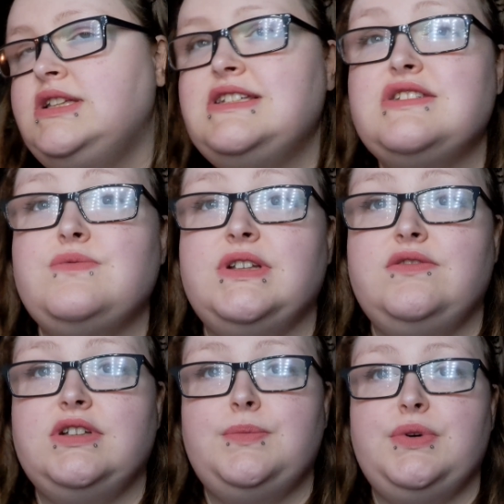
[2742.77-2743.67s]
This is really,
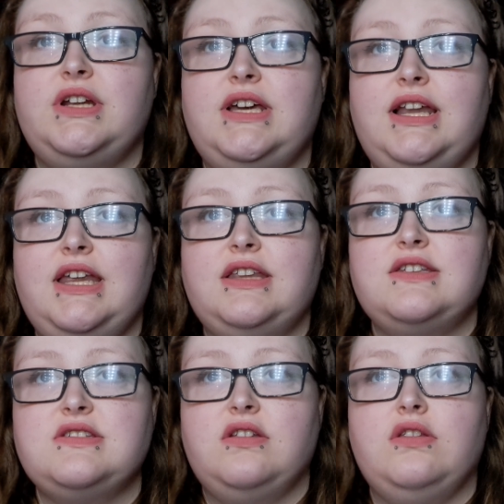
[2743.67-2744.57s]
really pretty. I like
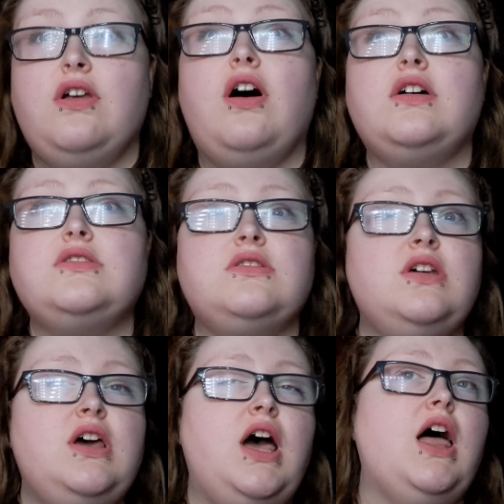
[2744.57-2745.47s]
this a lot.
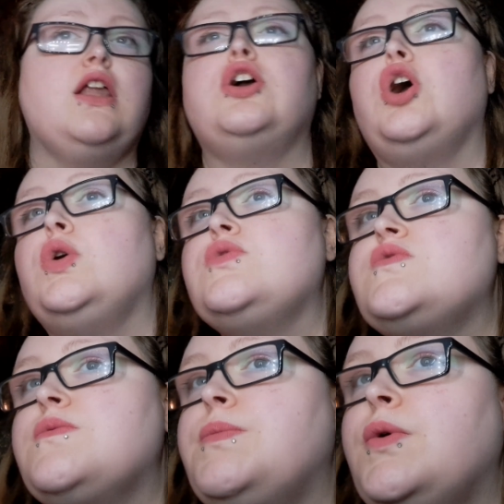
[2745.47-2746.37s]
And it goes
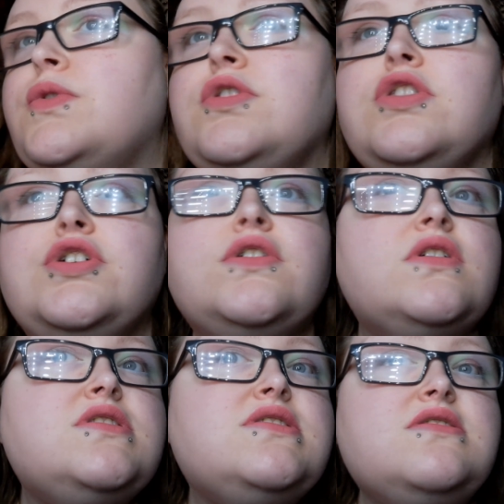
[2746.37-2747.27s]
with both
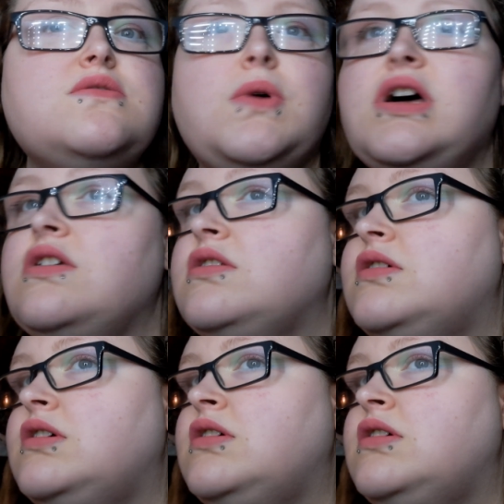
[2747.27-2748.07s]
looks as well.